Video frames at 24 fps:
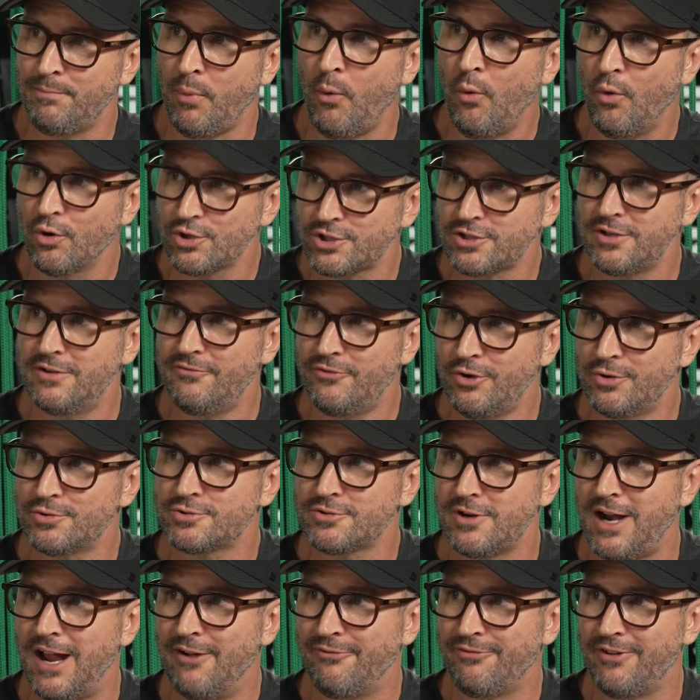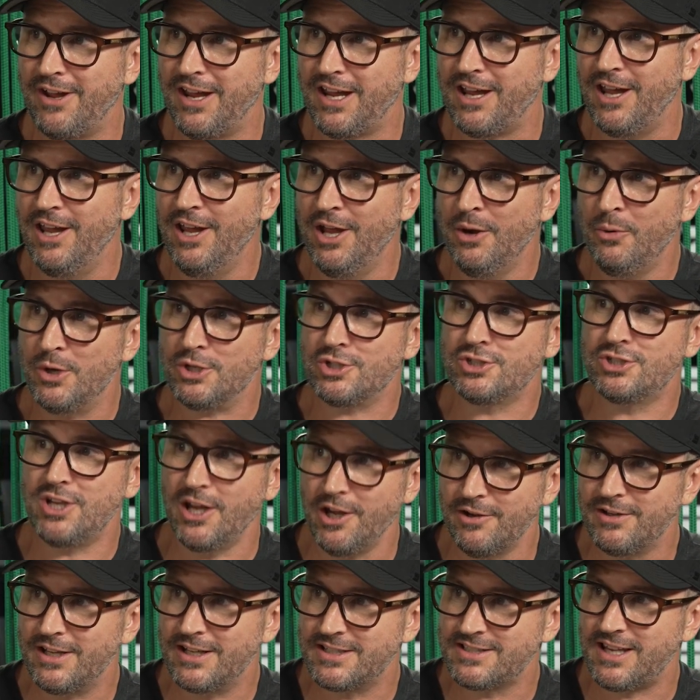portion of your traffic which
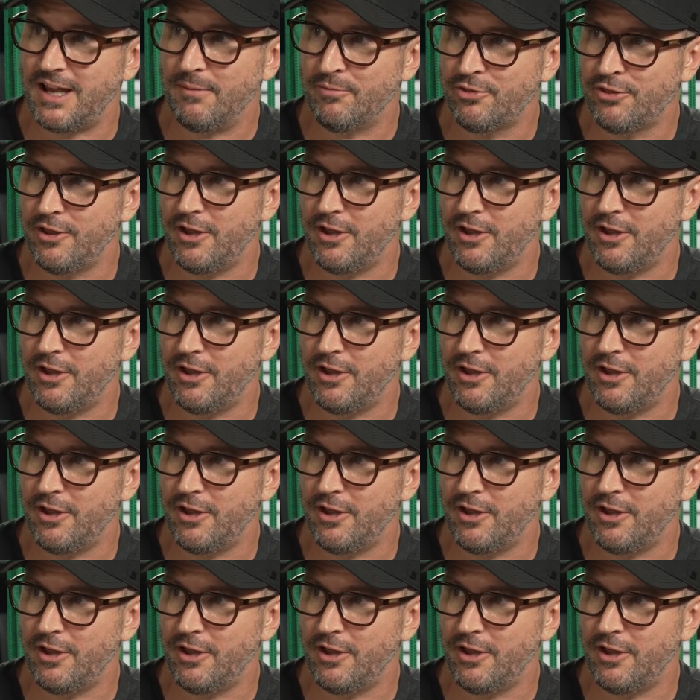don't accept